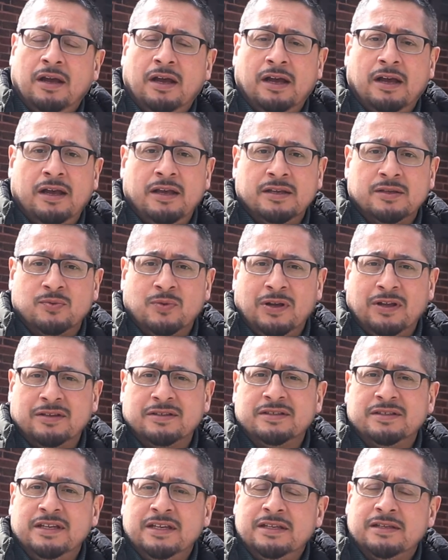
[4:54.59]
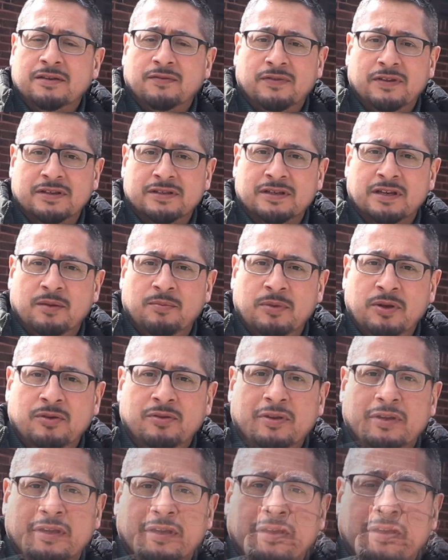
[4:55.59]
as well as needs of this
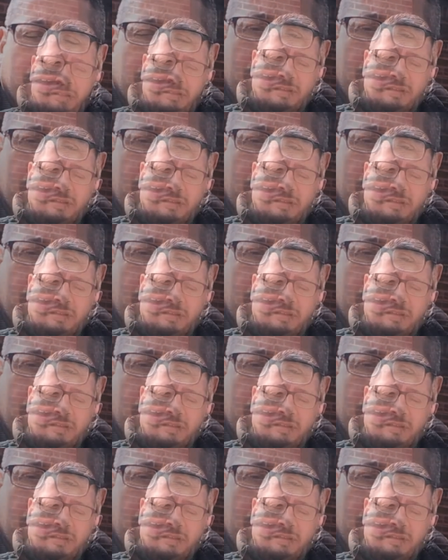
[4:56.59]
community.